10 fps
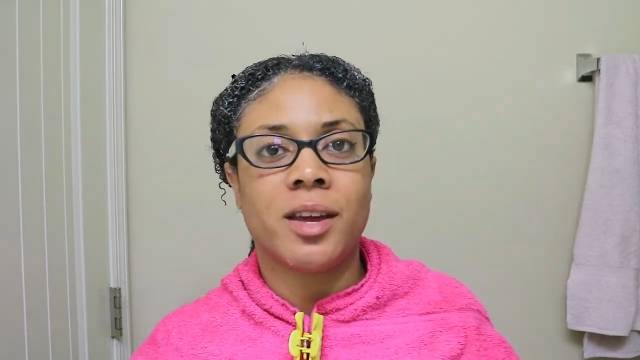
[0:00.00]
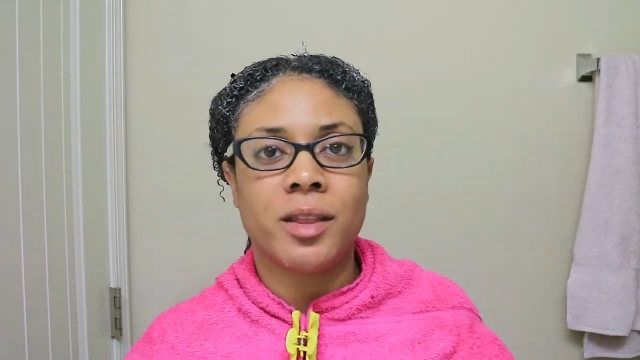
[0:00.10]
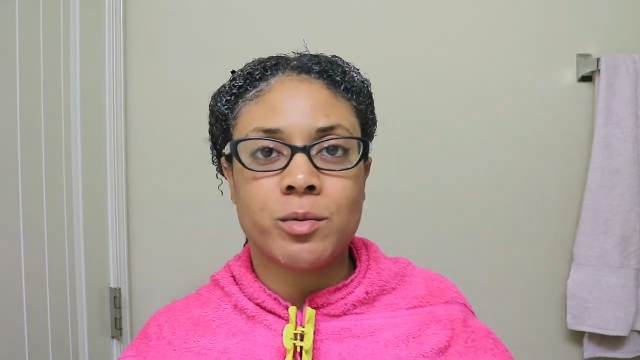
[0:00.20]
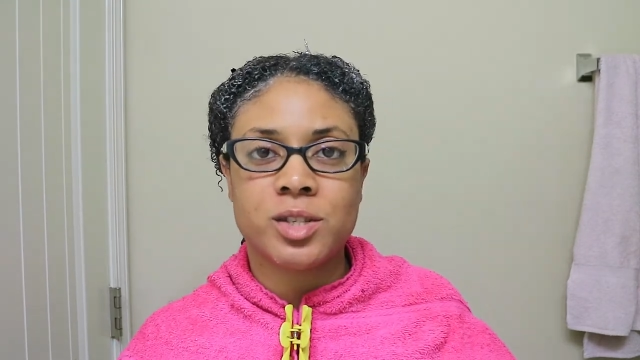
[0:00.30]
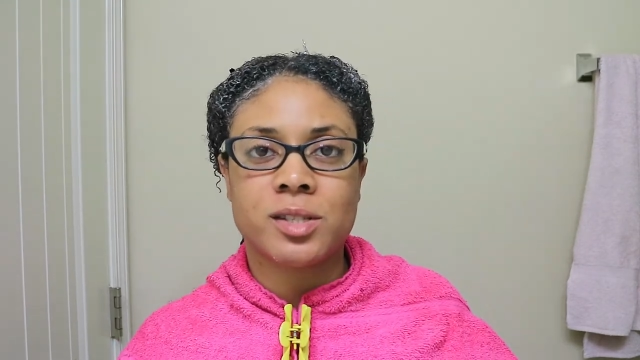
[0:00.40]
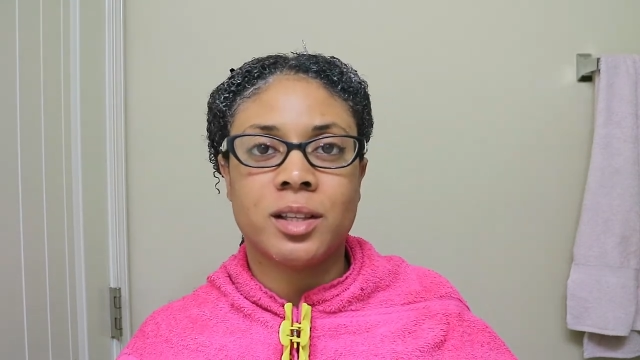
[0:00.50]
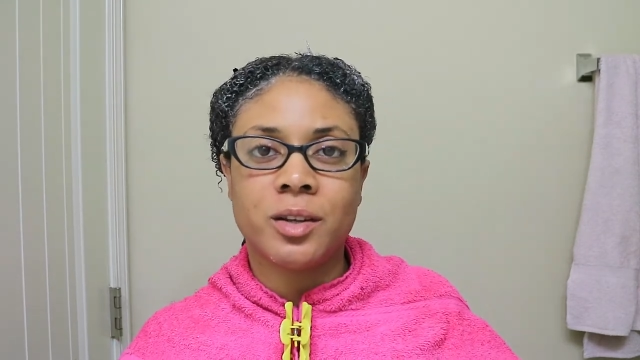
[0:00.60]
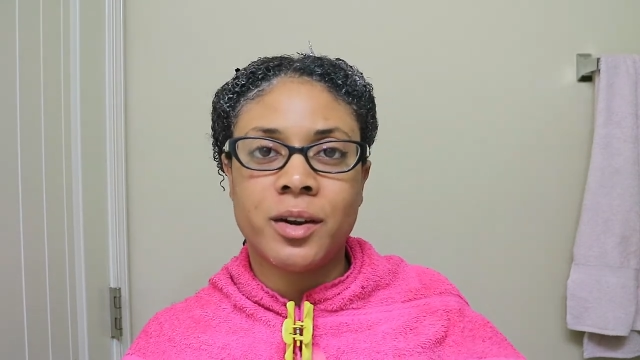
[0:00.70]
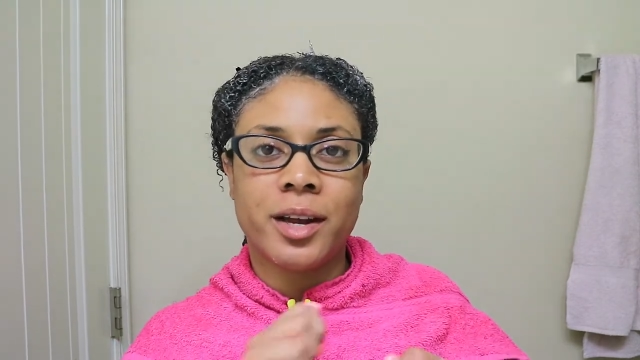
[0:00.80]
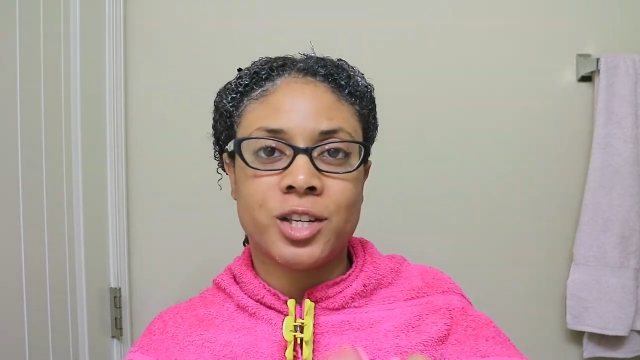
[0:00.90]
and there was just a
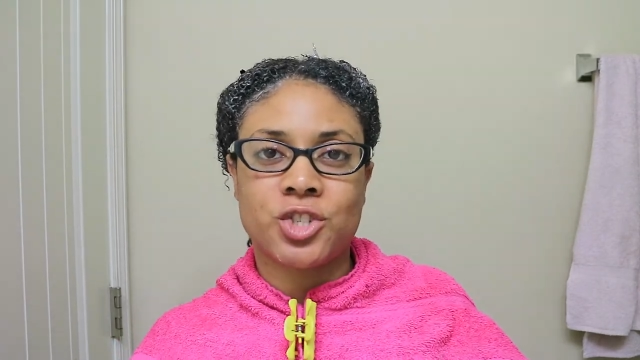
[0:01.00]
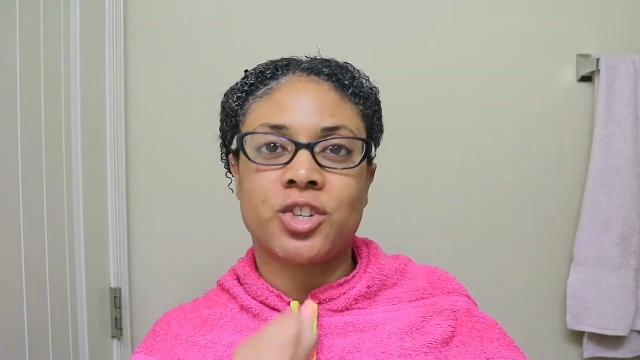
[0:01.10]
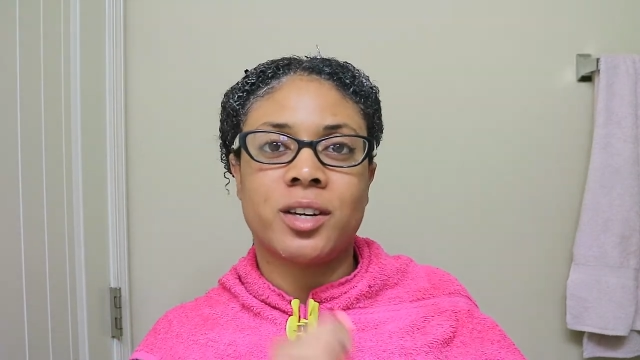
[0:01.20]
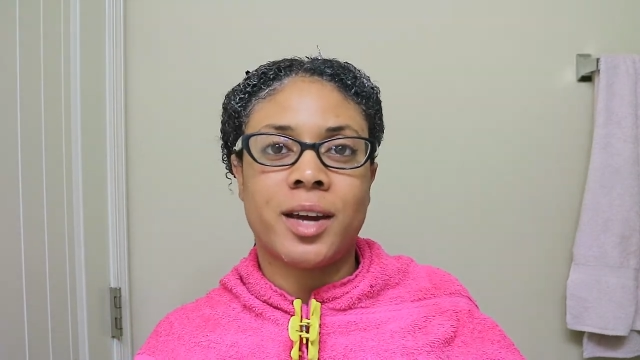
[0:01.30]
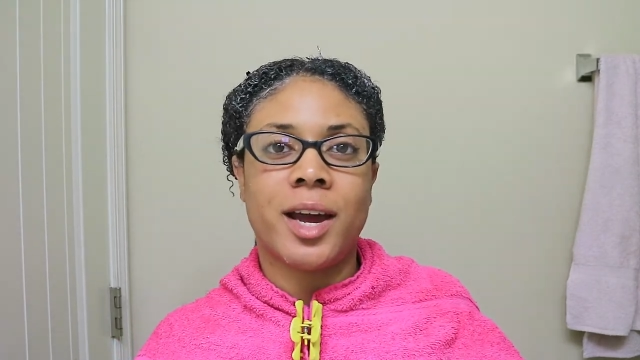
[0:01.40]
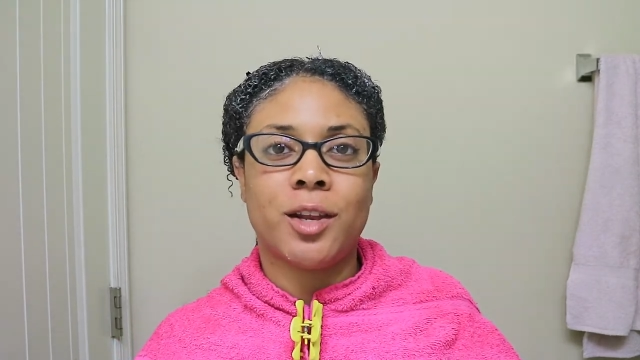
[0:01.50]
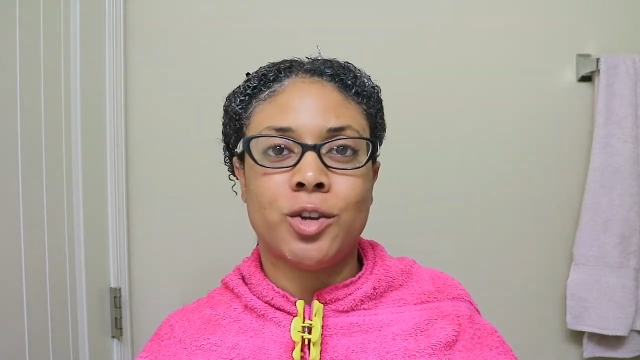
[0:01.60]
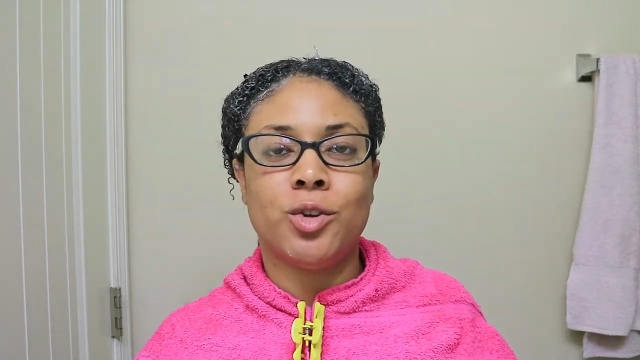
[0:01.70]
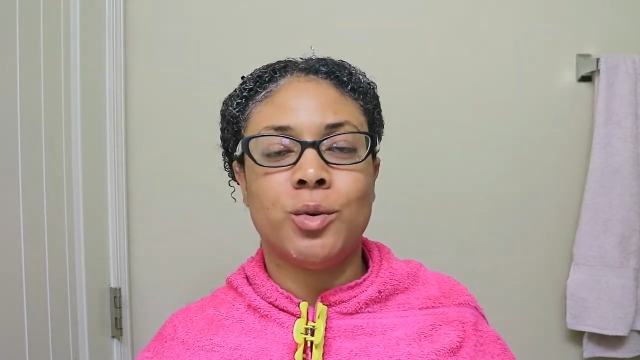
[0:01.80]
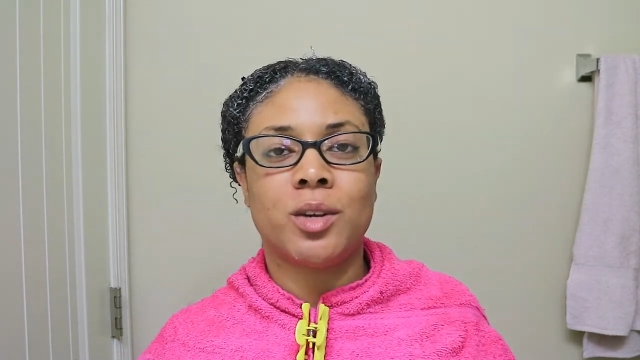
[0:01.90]
little extra I had
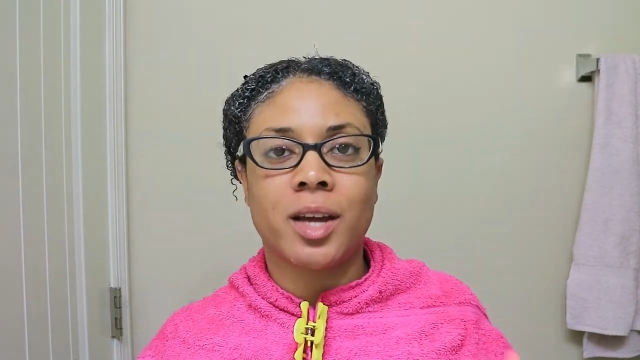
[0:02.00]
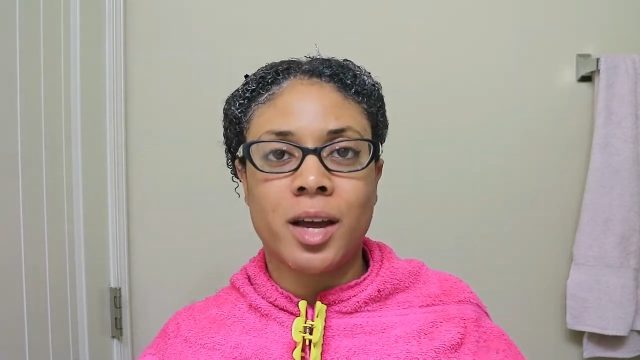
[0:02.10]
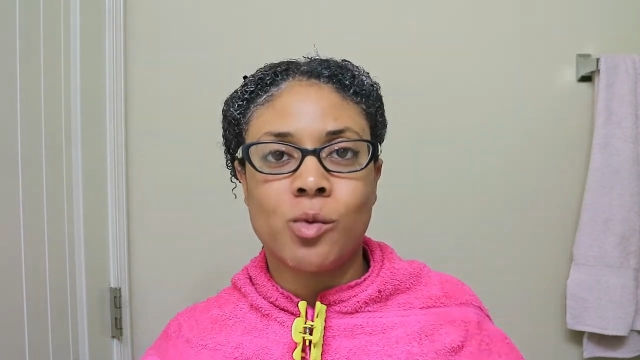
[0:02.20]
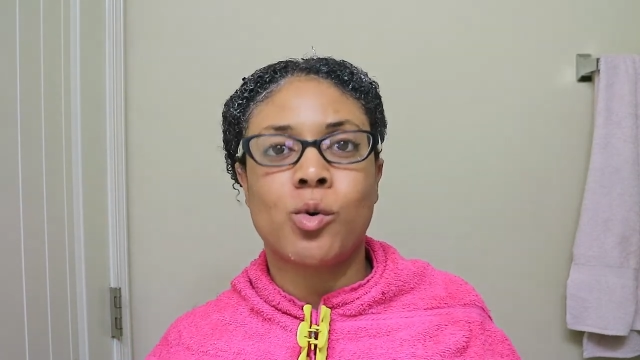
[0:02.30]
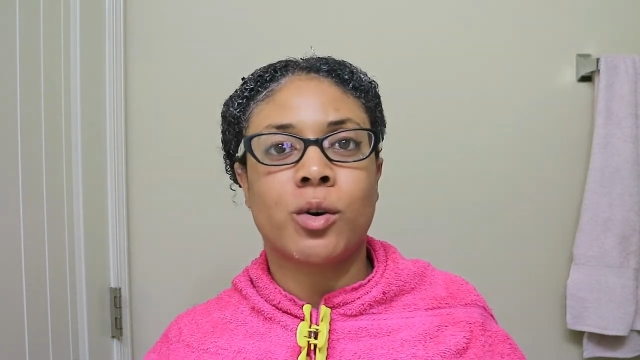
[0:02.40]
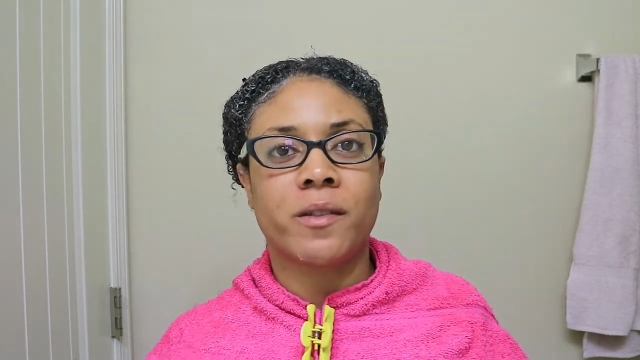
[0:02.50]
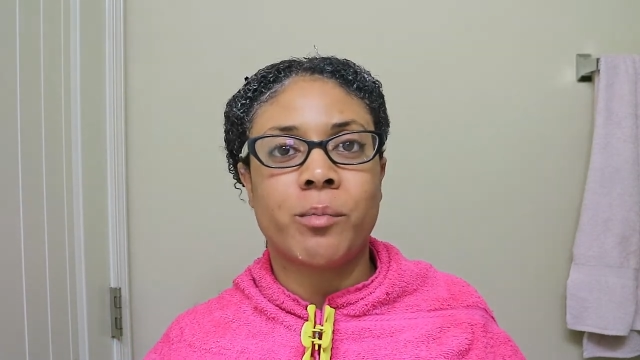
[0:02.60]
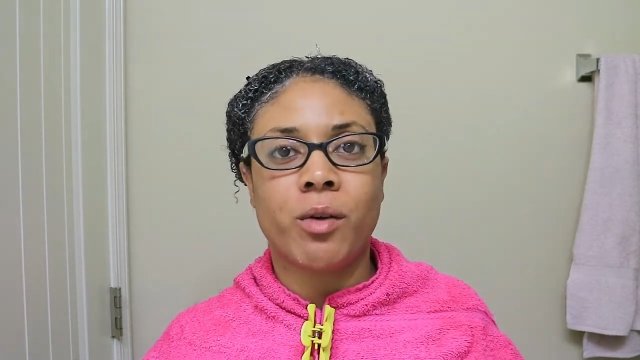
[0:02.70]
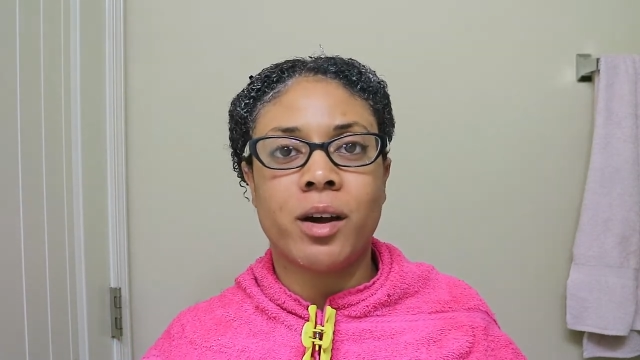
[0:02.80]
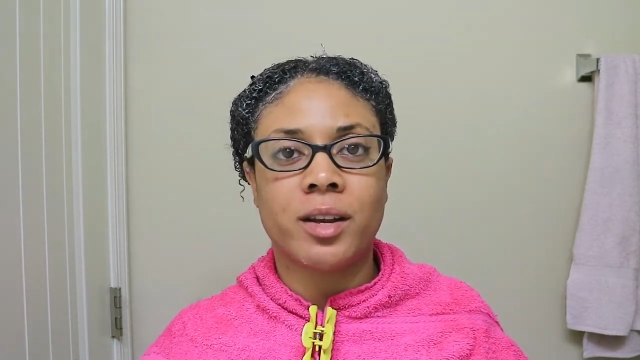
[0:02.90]
to do to kind of work the
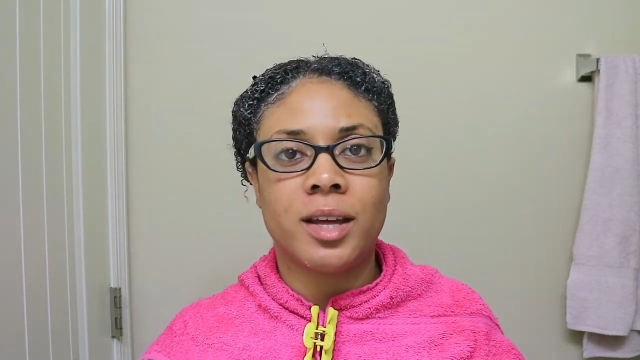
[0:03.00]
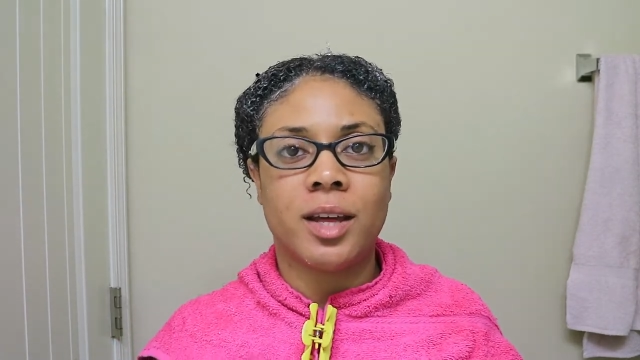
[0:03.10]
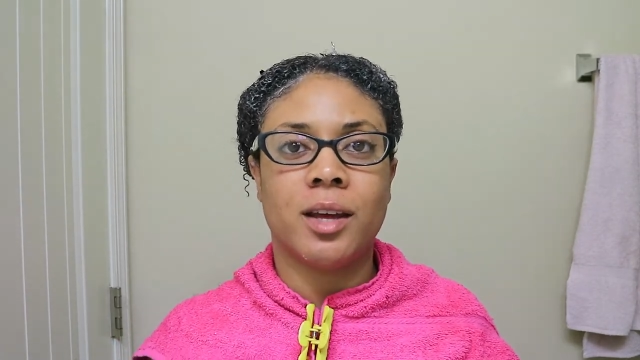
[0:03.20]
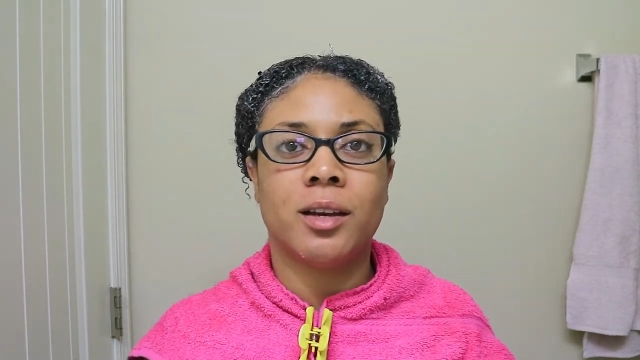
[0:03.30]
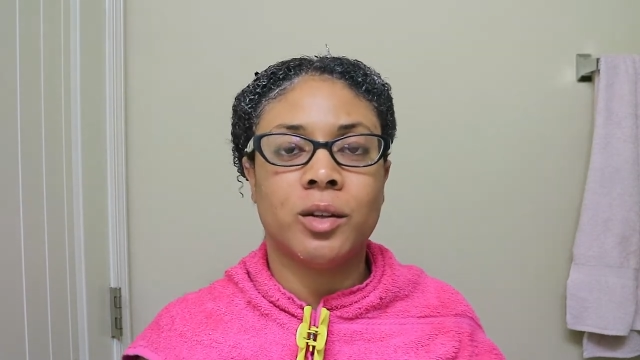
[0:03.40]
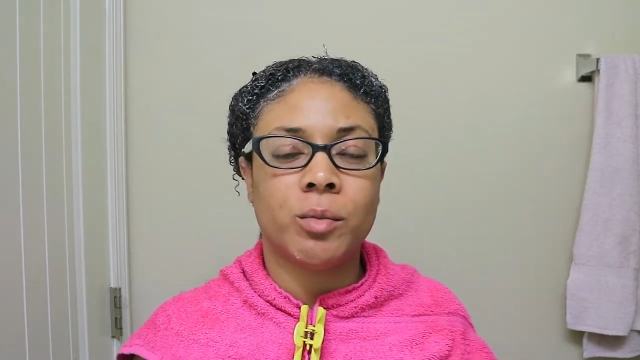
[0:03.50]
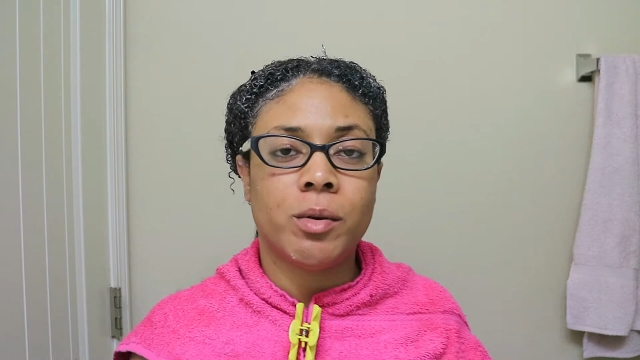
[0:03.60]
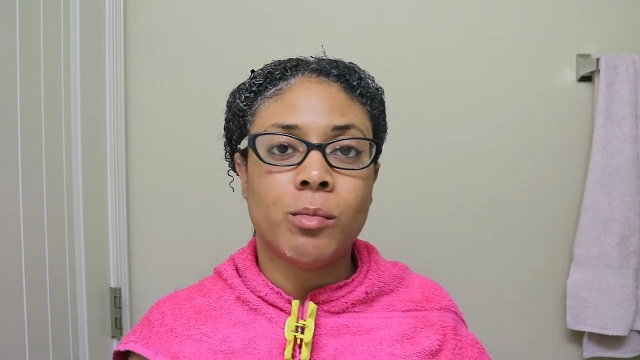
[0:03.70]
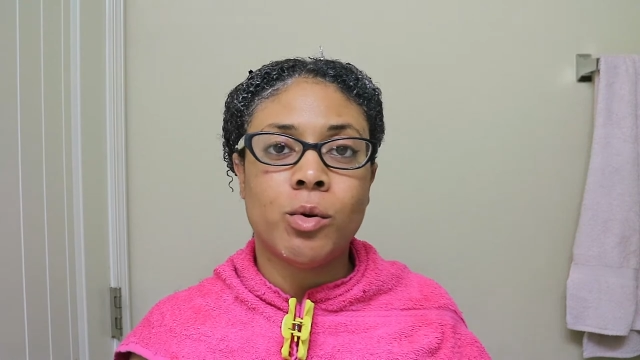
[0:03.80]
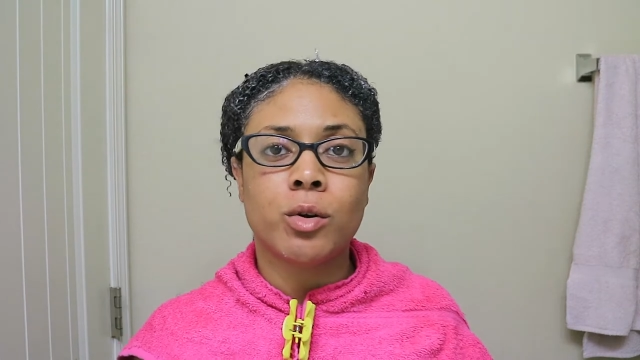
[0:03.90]
product in a little
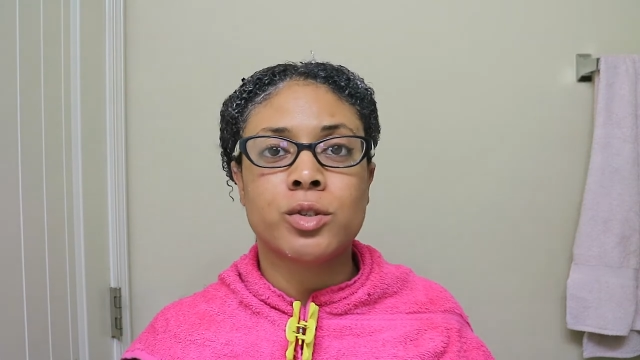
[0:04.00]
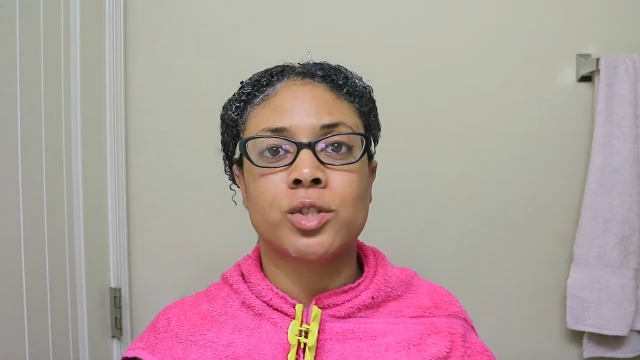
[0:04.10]
bit more.